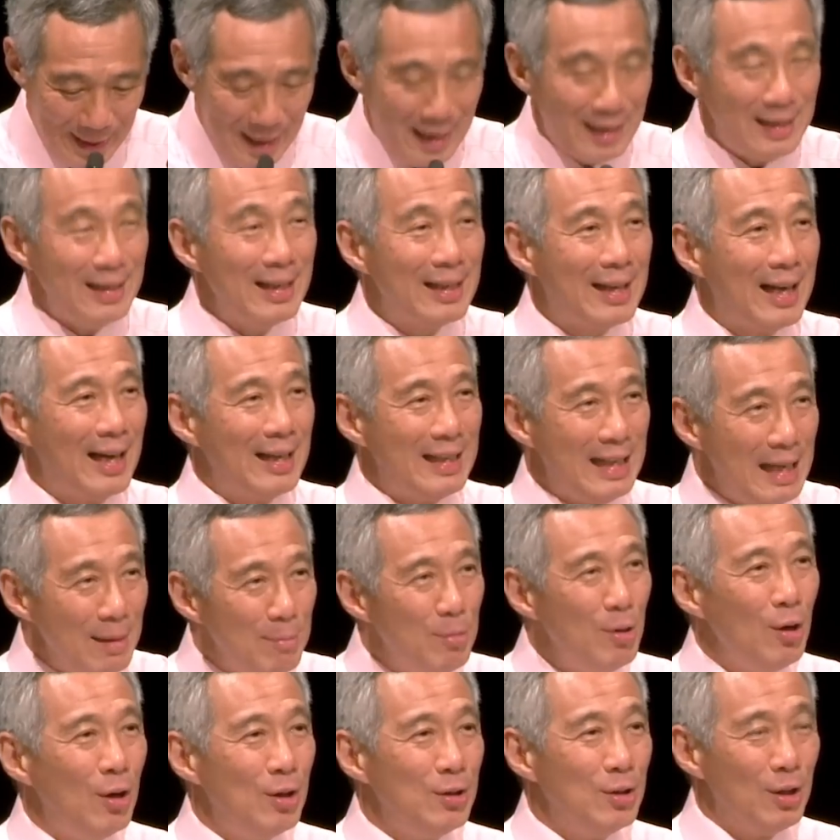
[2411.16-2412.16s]
And it can
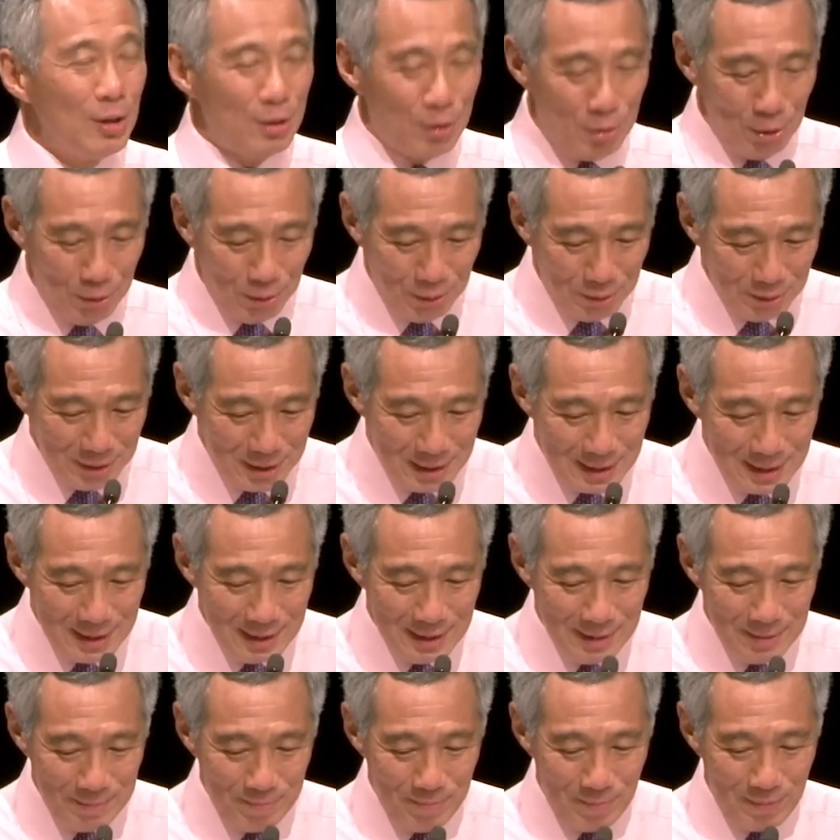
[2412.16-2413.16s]
keep you on your toes.
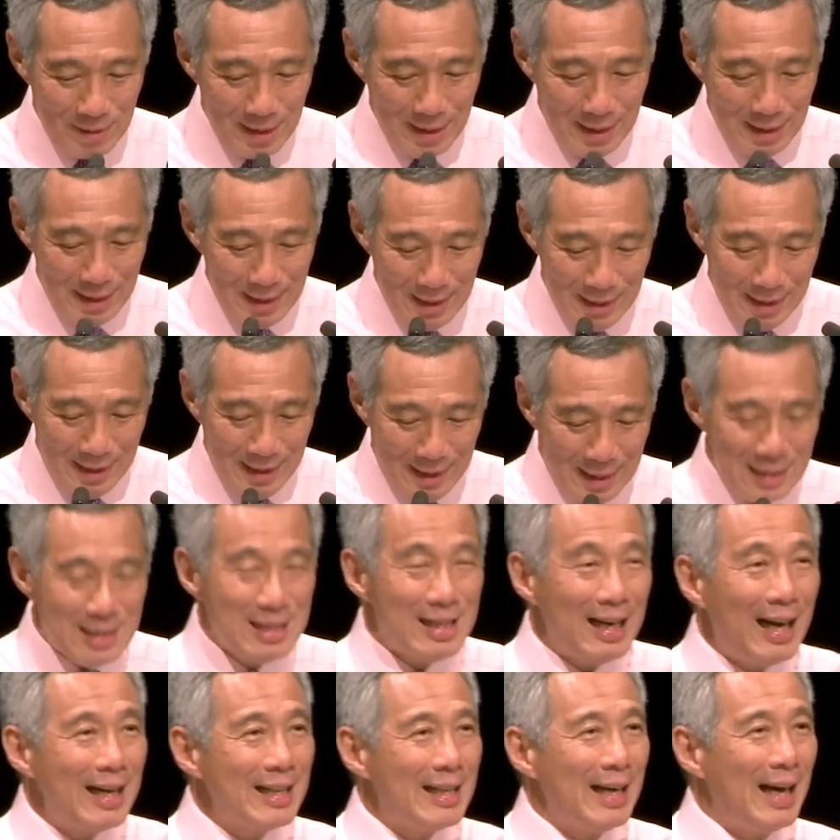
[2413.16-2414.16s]

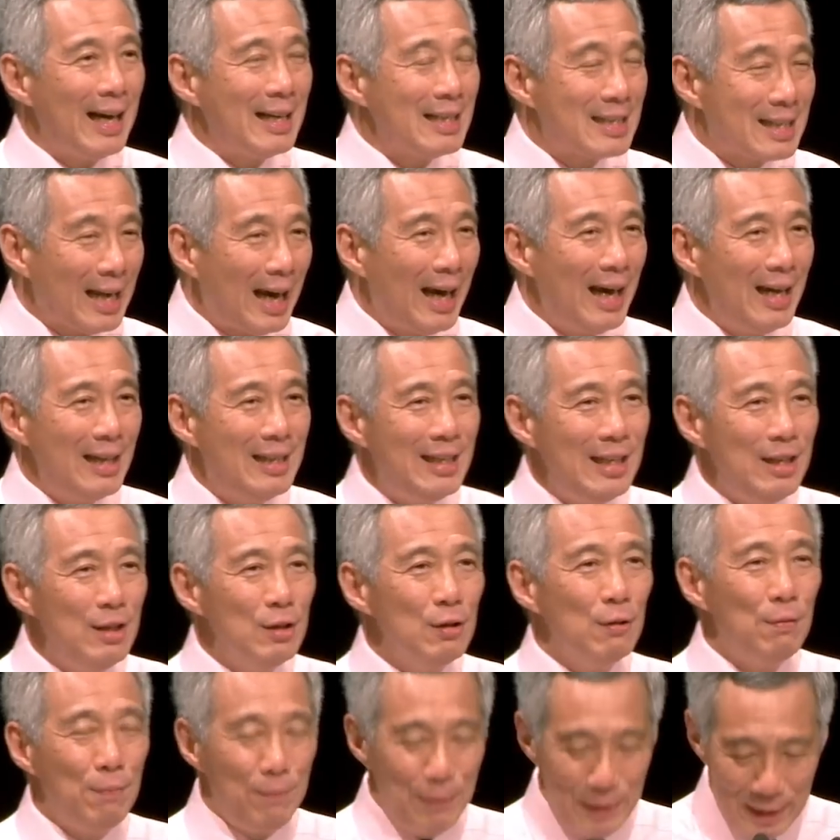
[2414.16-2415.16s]
It's like the anxiety
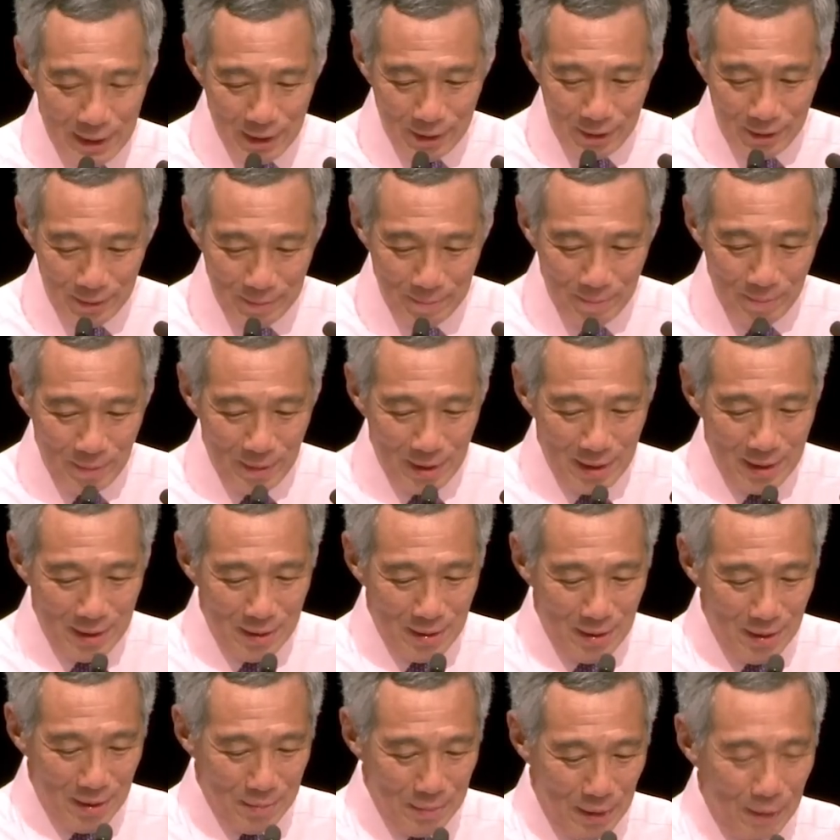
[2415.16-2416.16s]
you feel
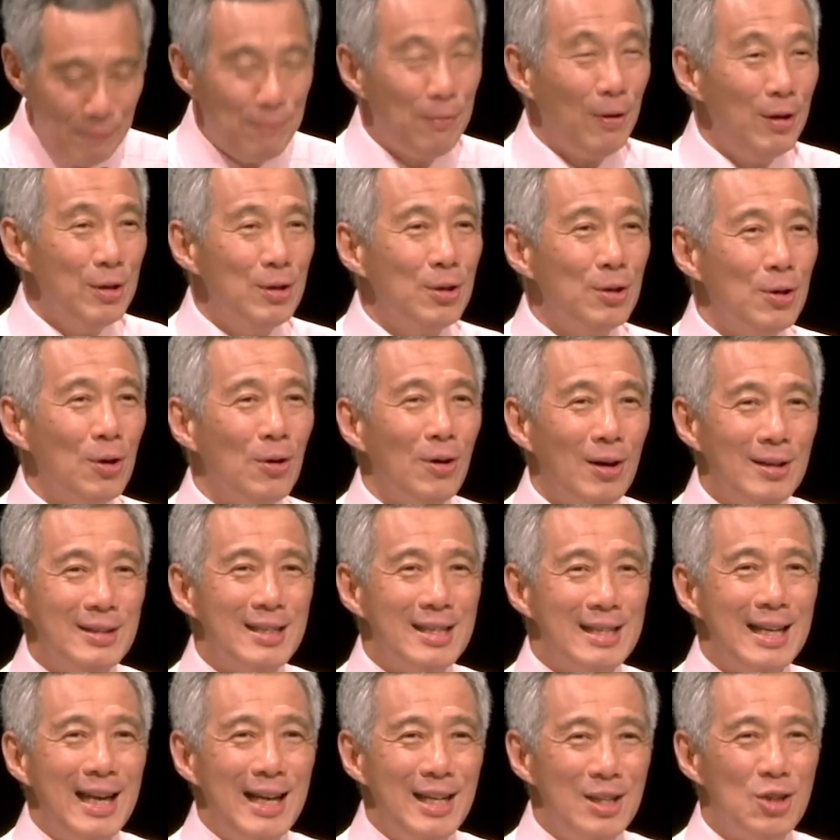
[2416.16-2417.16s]
before you go on
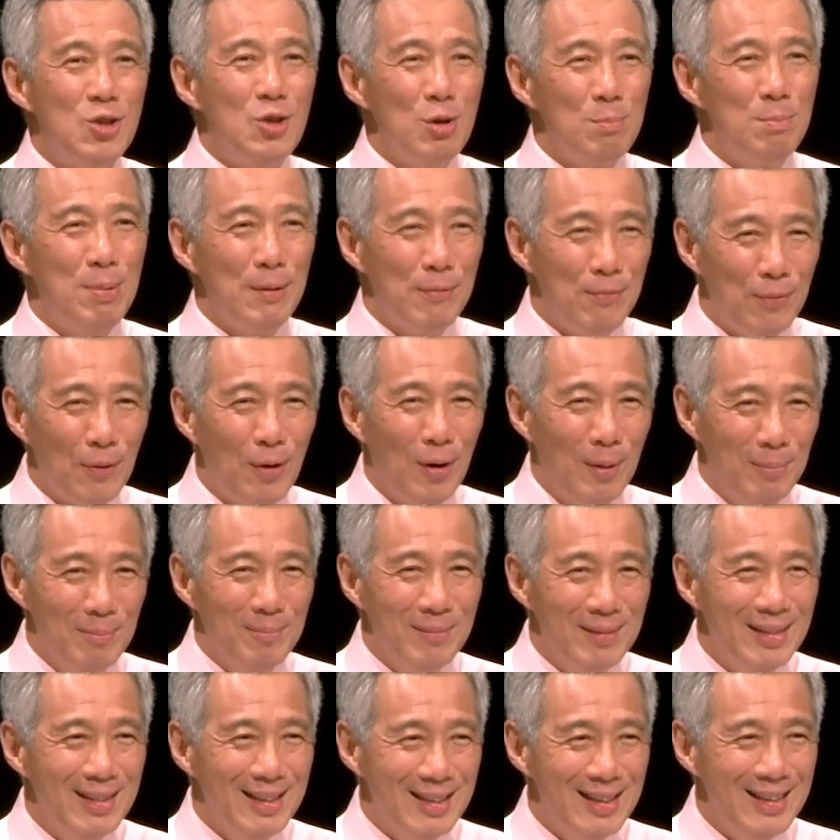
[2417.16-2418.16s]
stage to
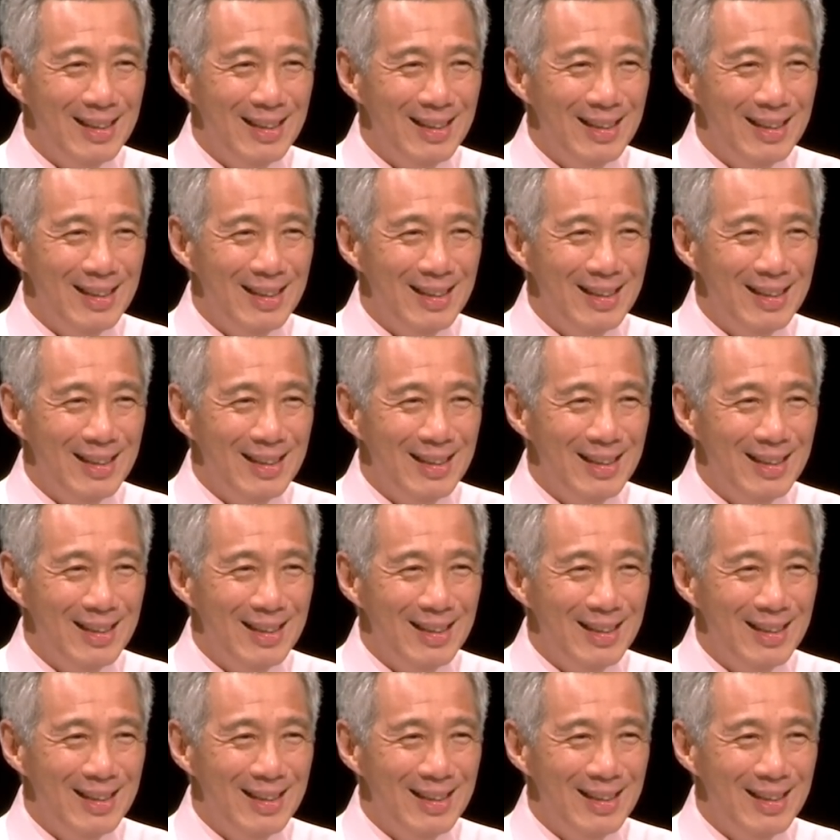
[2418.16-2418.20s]
perform.